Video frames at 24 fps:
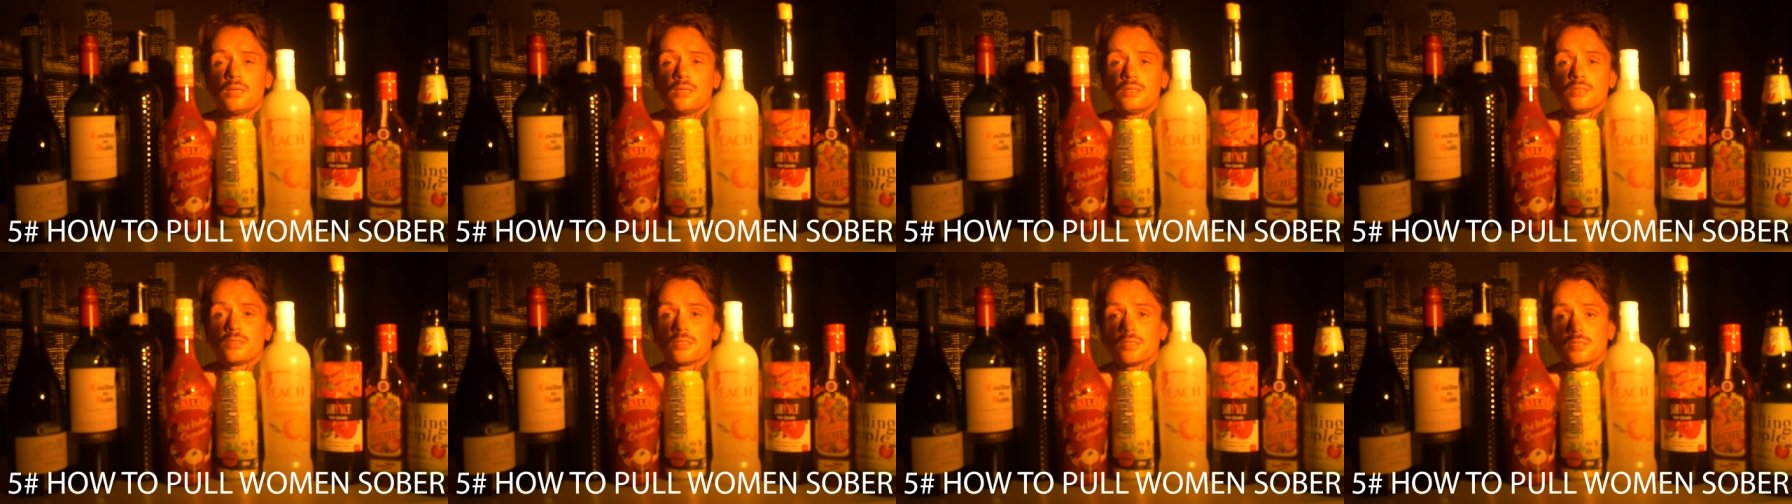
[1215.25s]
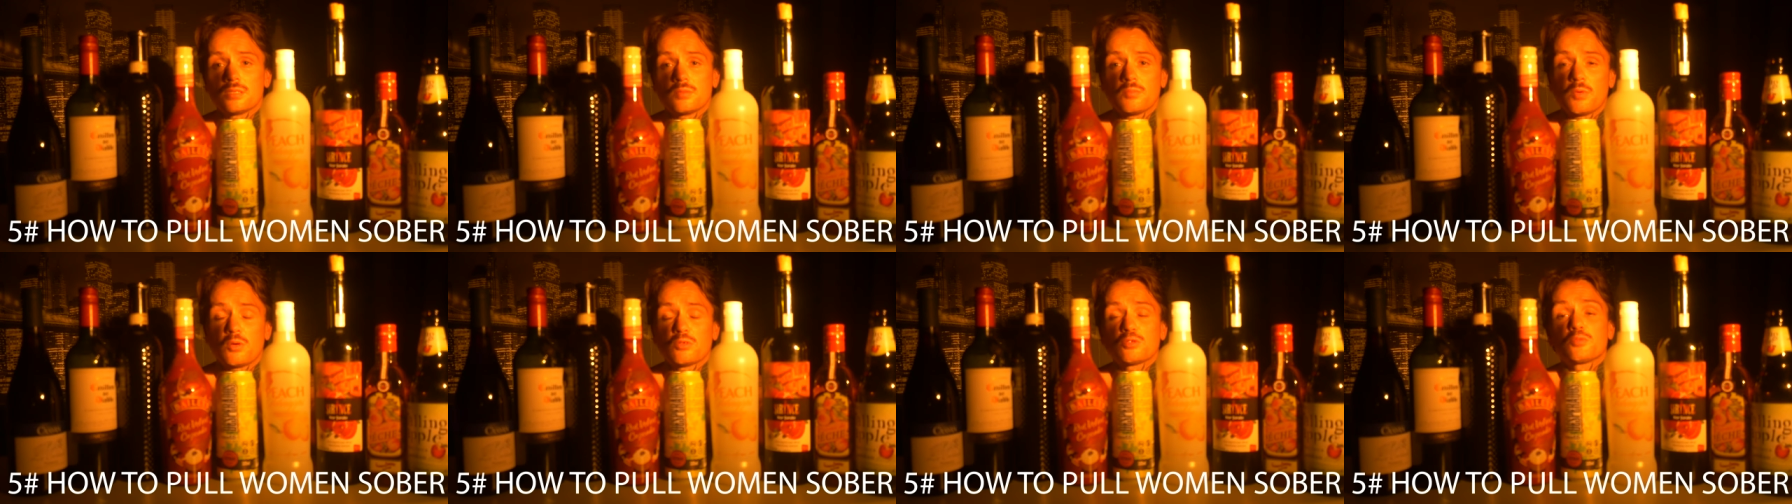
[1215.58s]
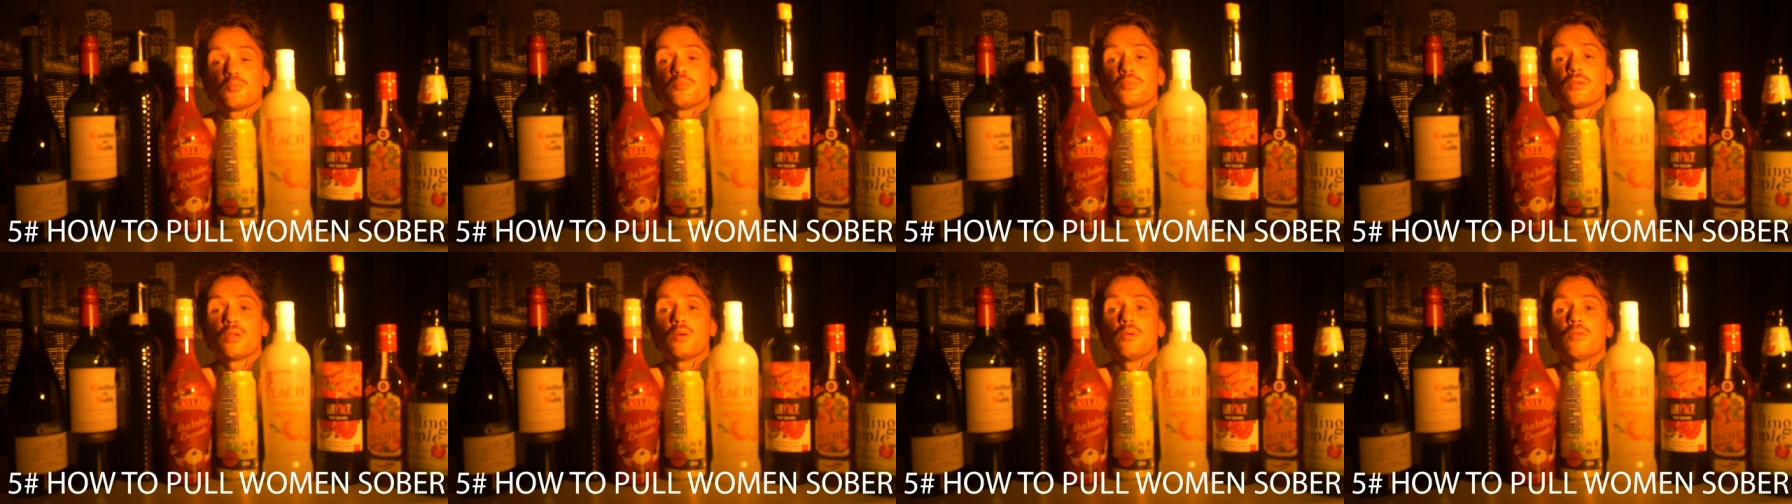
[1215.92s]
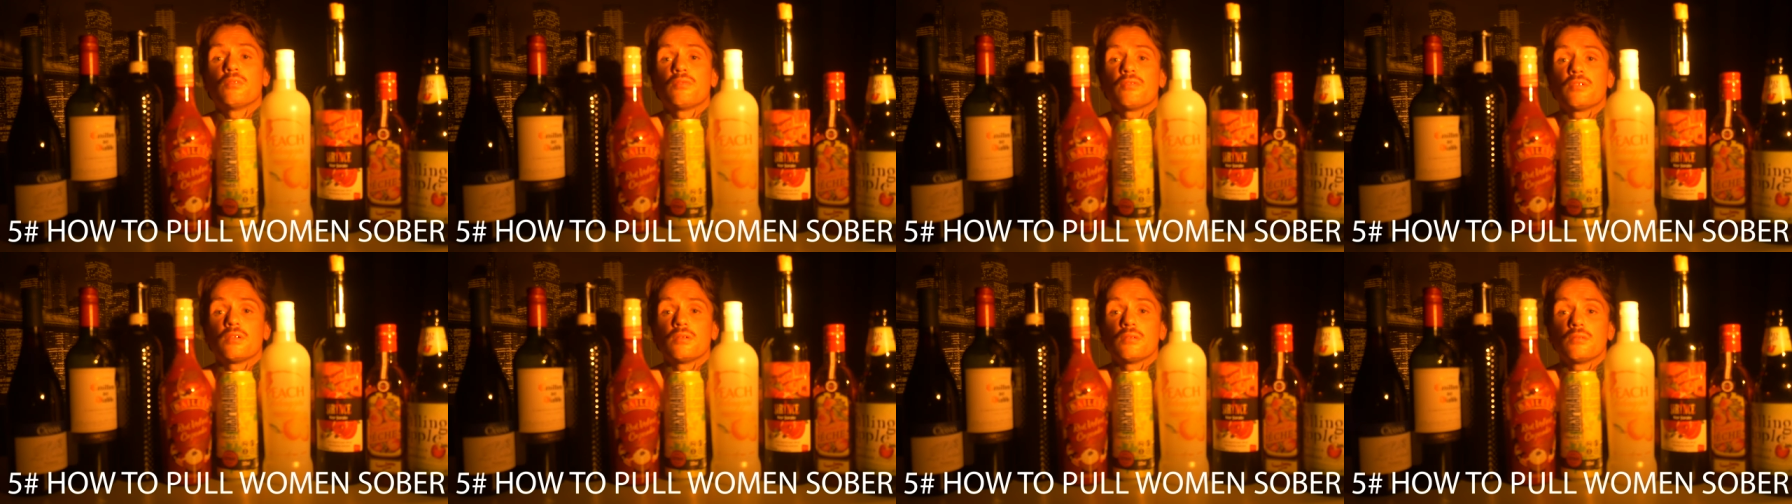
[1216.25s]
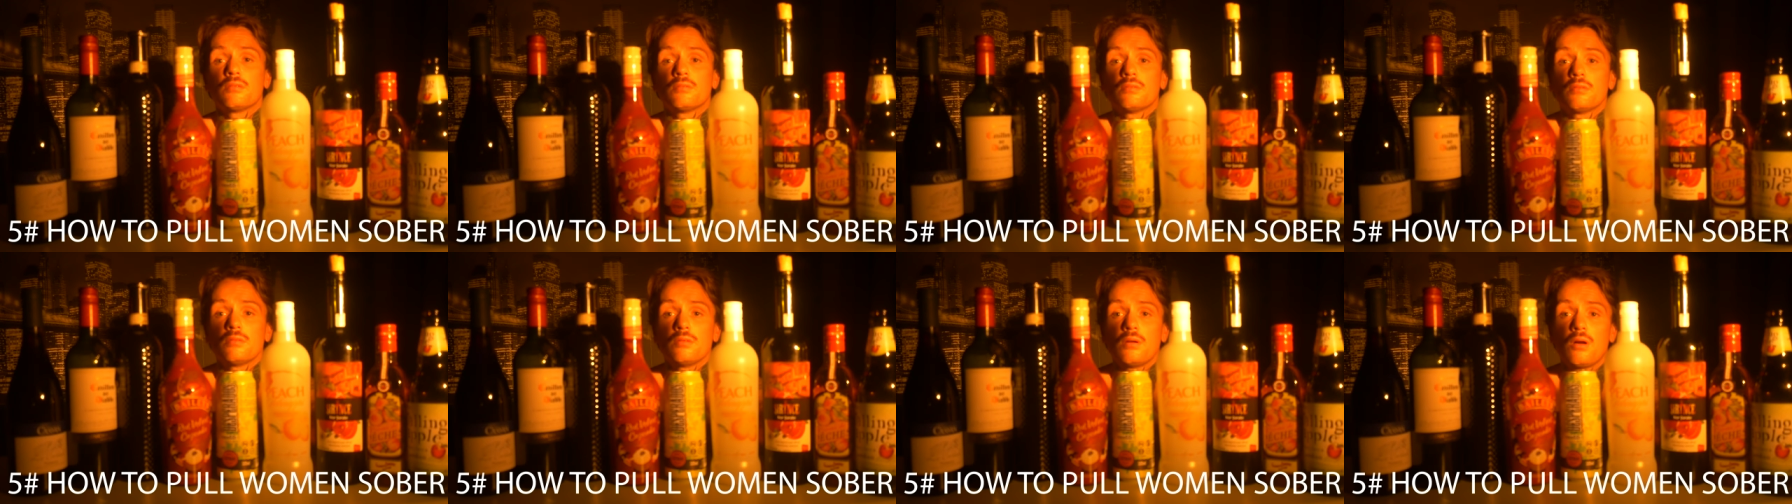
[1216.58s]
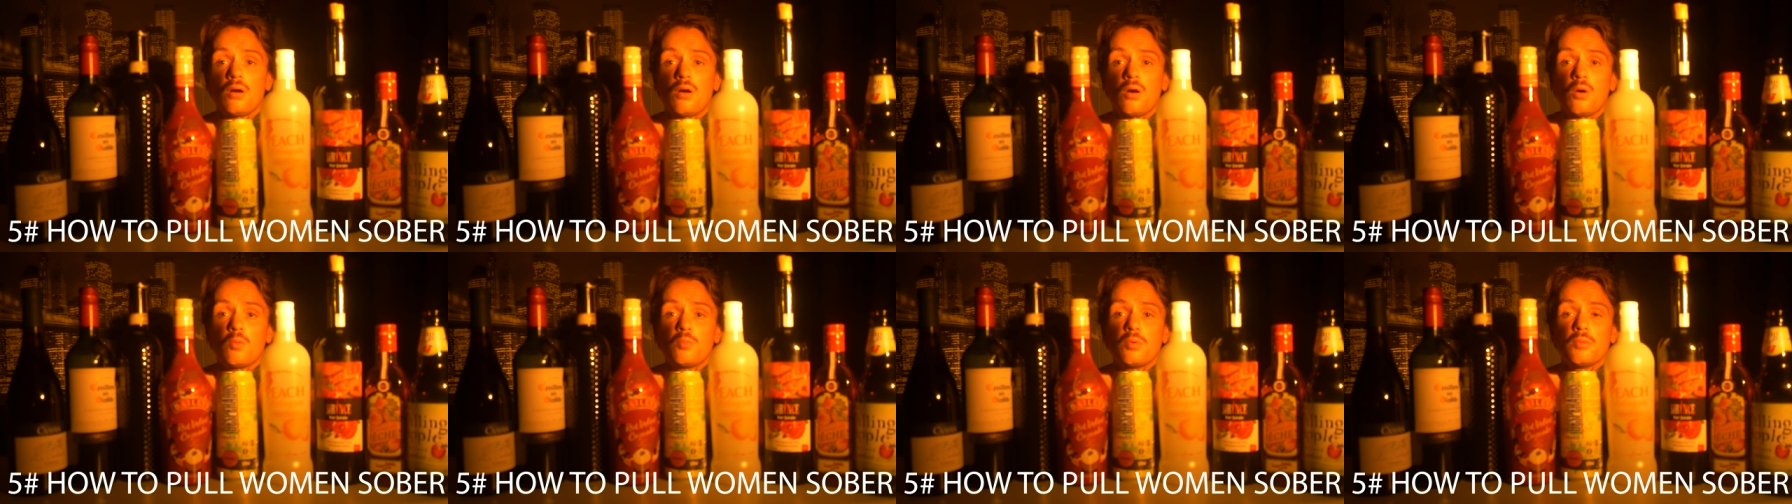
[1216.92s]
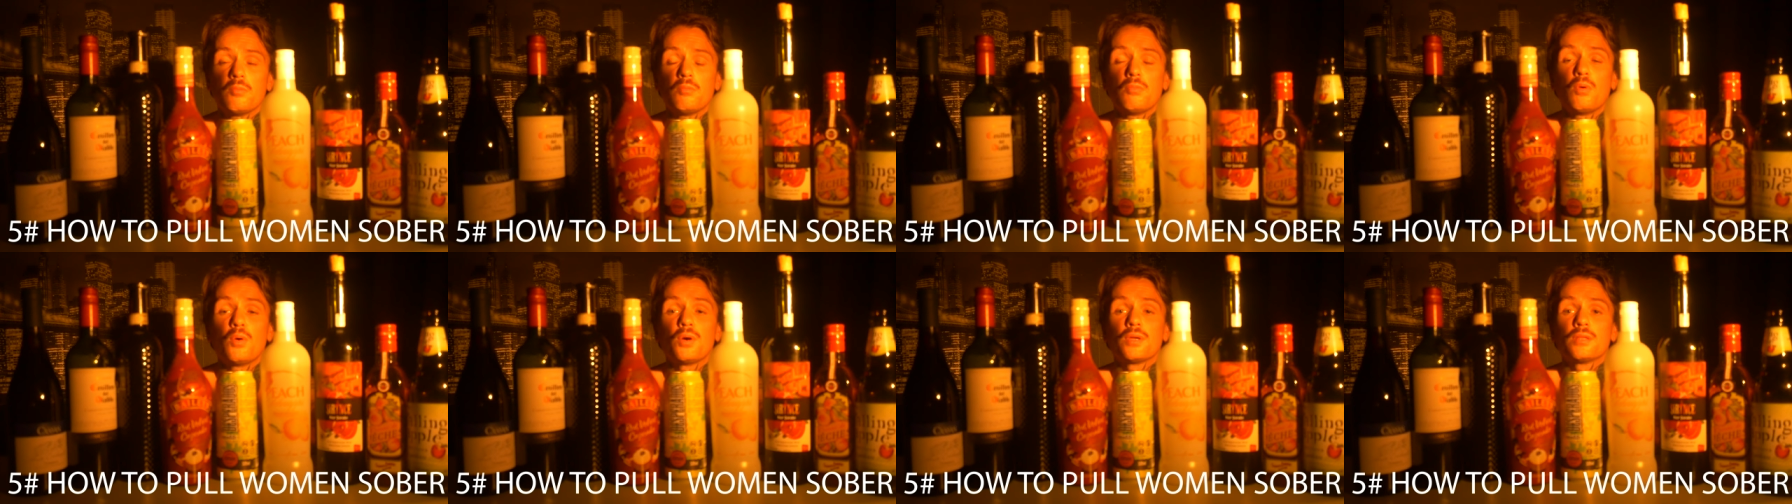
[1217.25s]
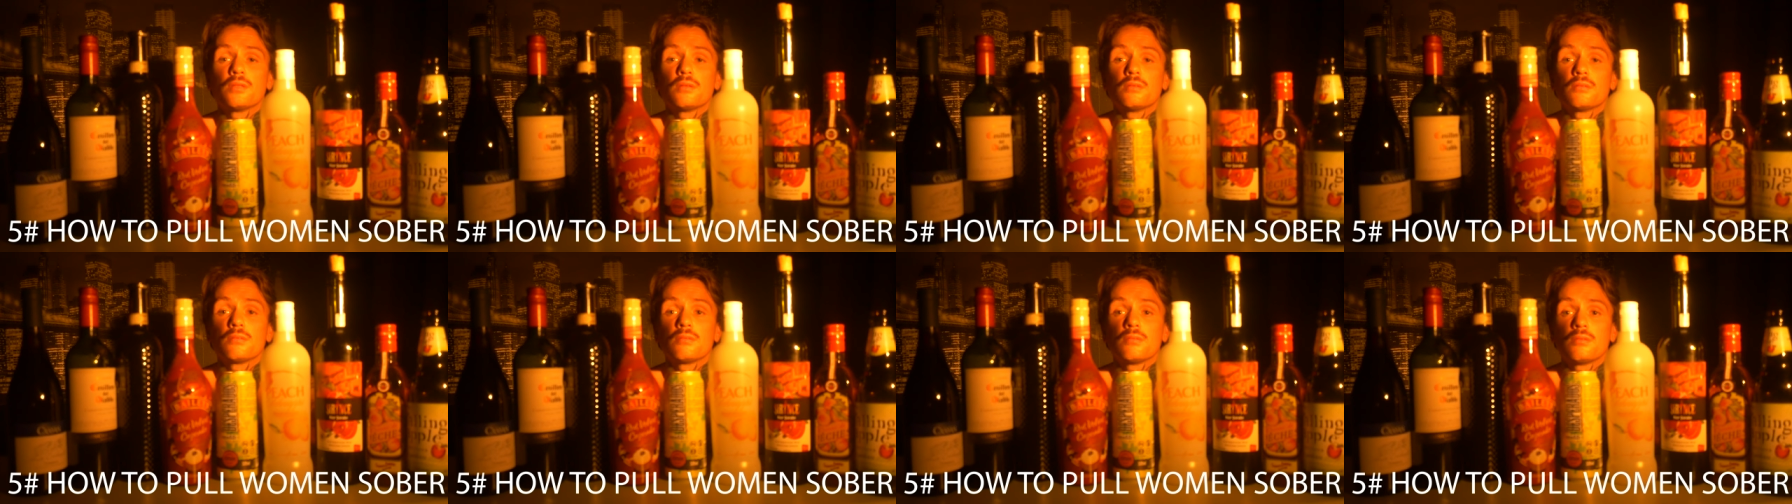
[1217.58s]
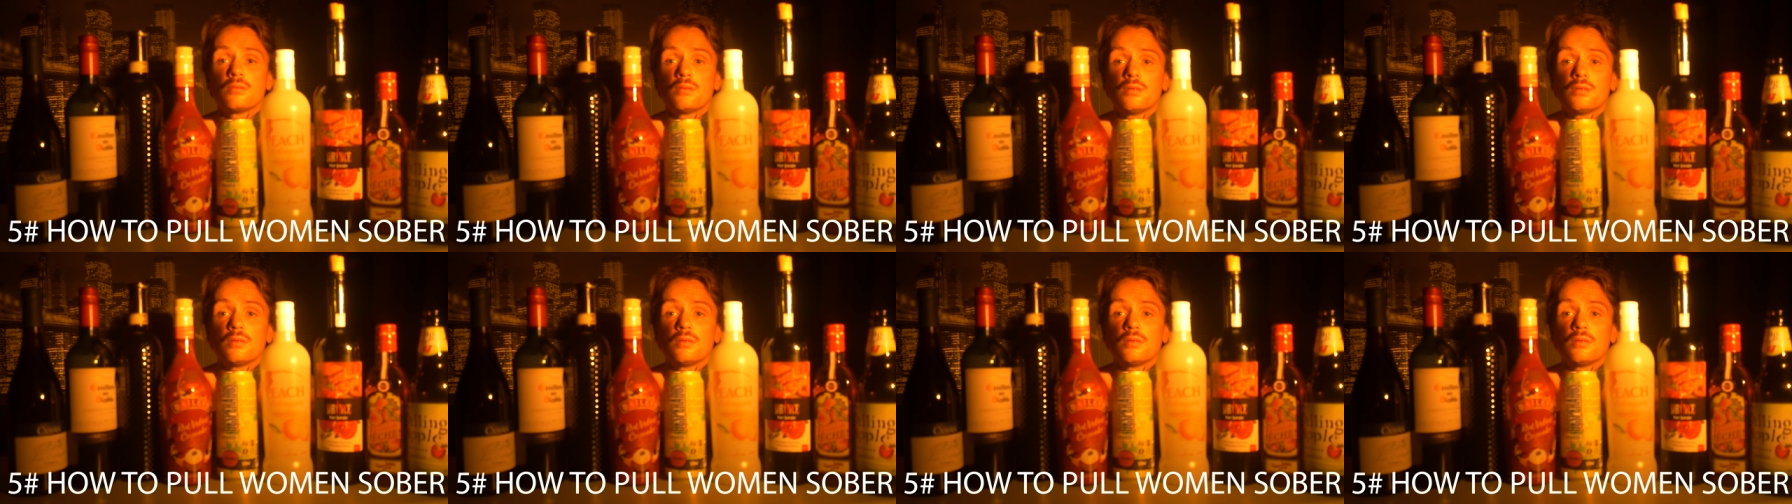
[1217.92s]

she's the most beautiful, open-minded,